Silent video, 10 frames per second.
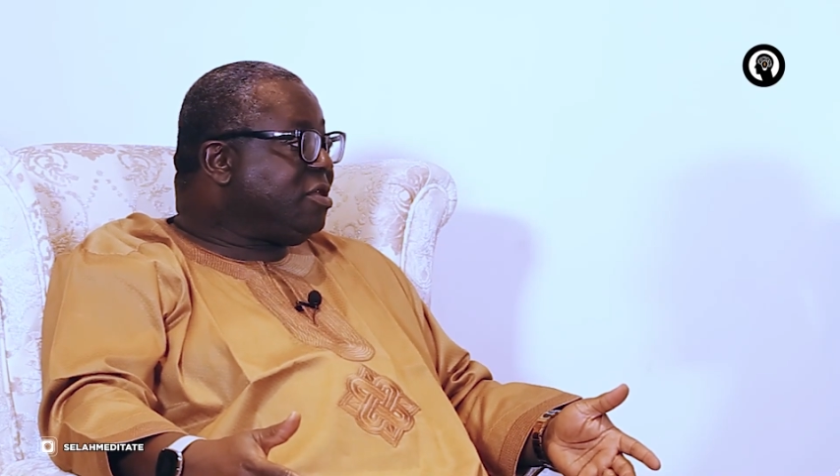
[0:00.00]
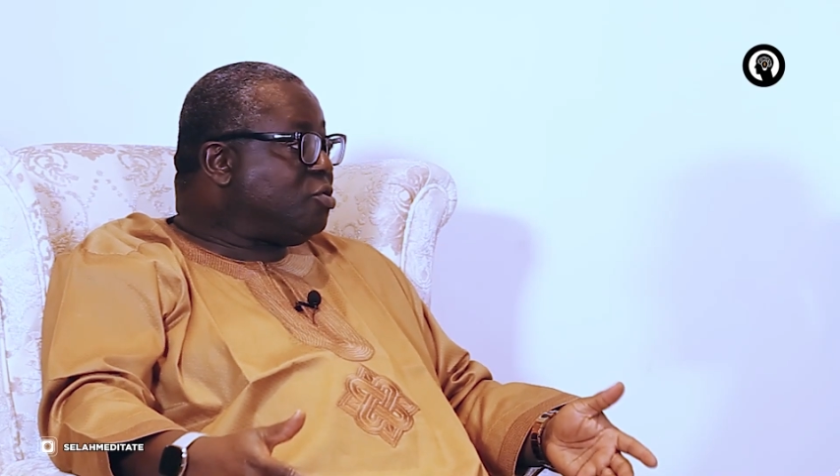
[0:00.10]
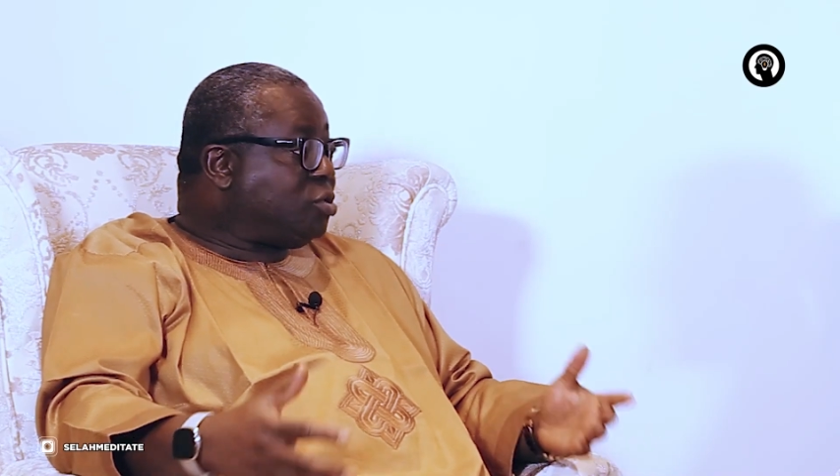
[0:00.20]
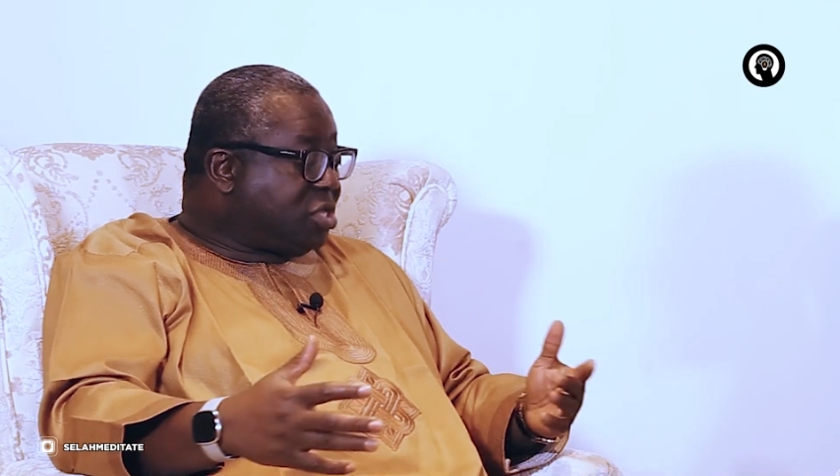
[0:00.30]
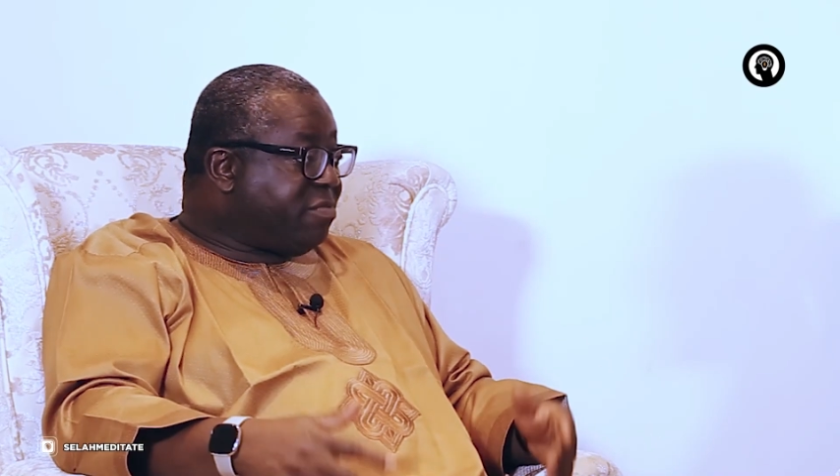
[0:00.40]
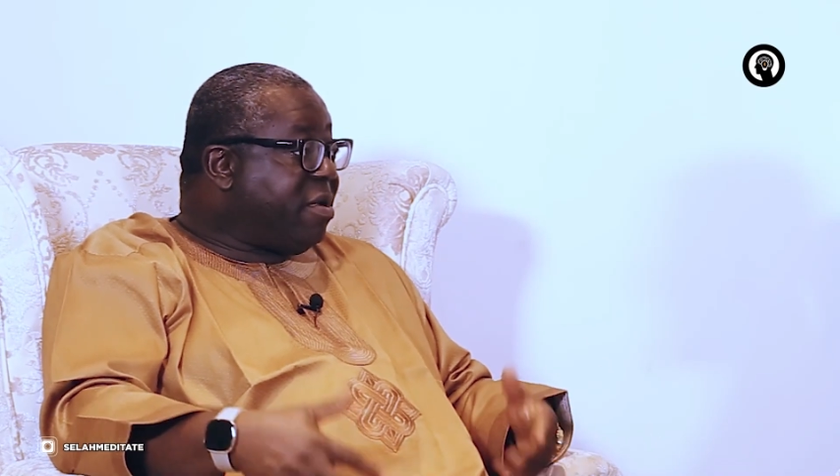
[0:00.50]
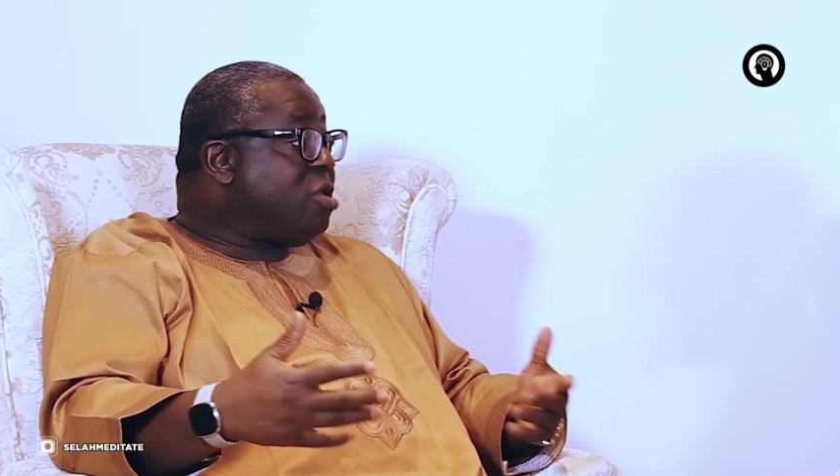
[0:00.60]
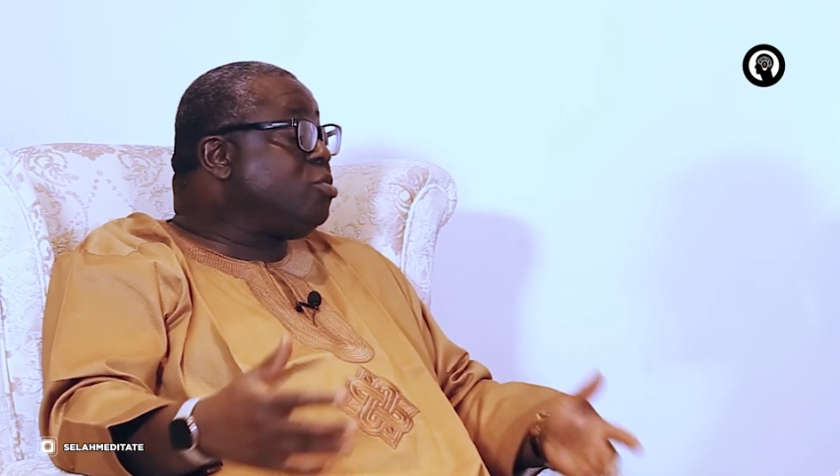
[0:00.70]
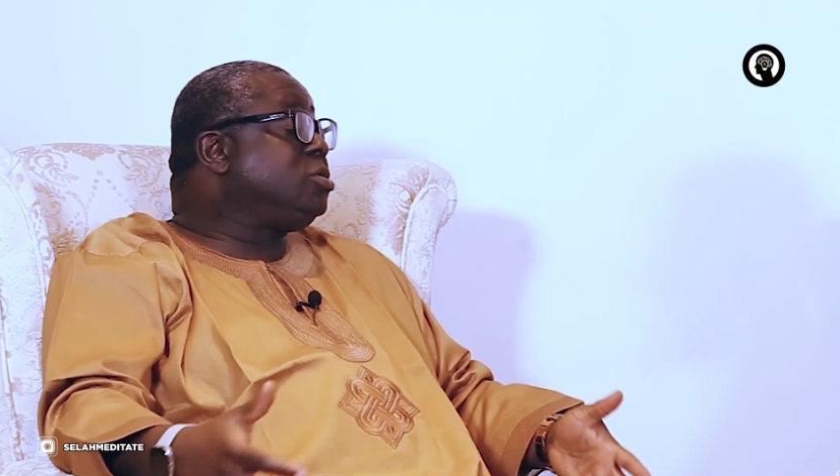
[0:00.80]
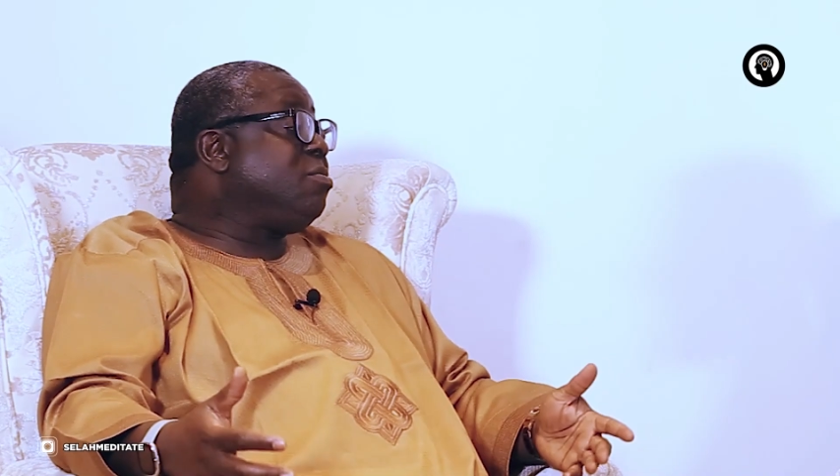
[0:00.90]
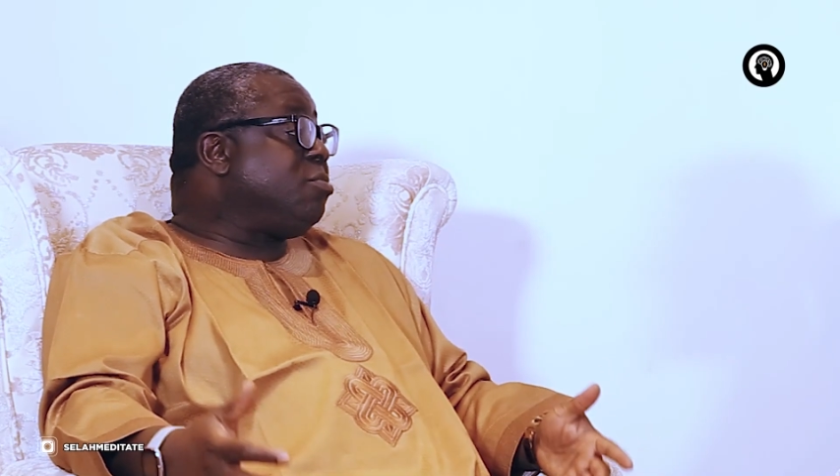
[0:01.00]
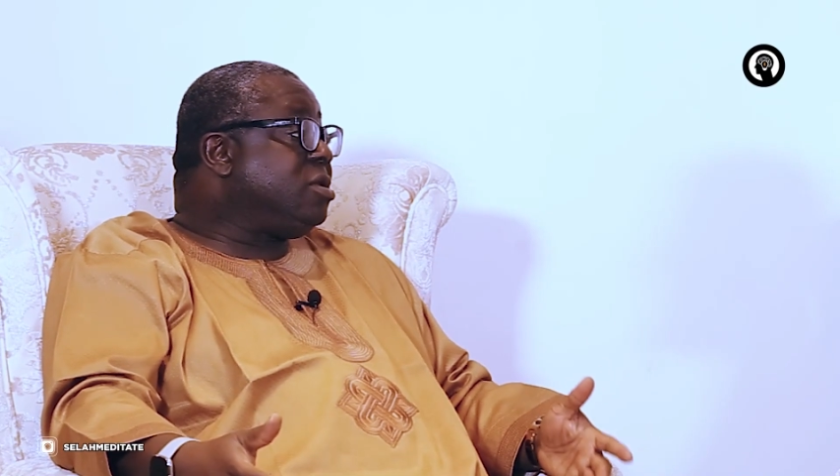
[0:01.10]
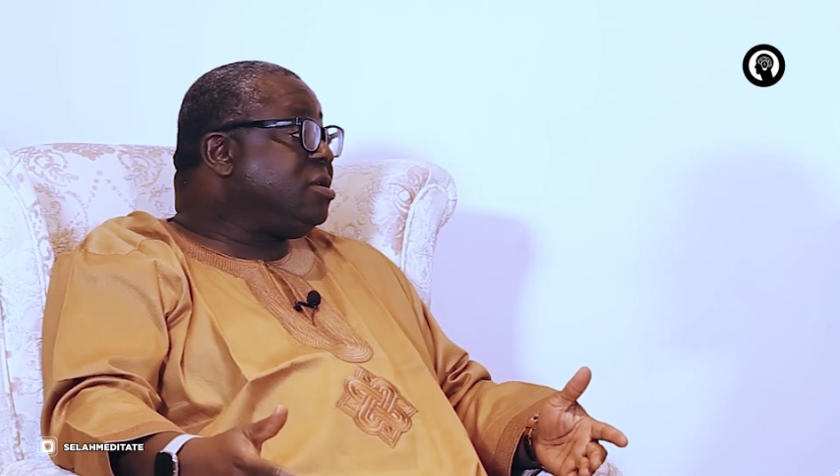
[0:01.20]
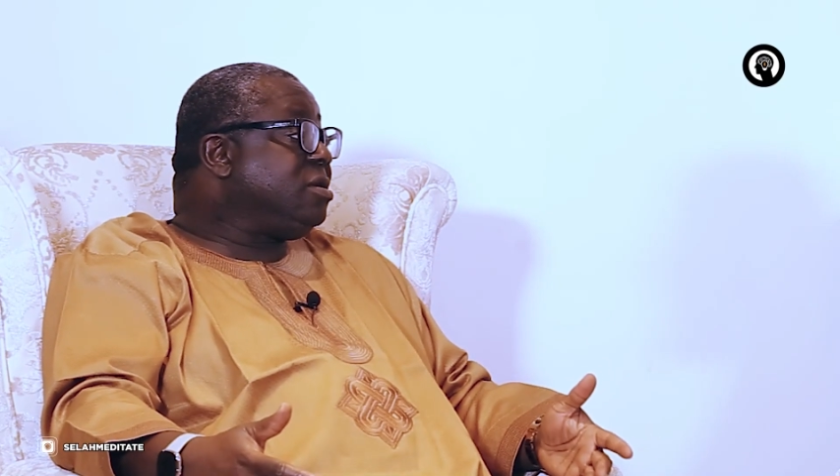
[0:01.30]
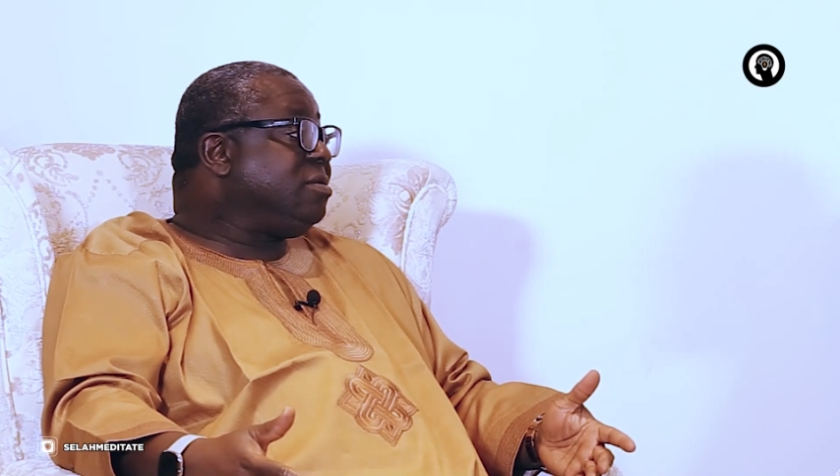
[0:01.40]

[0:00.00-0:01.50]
You start by losing money.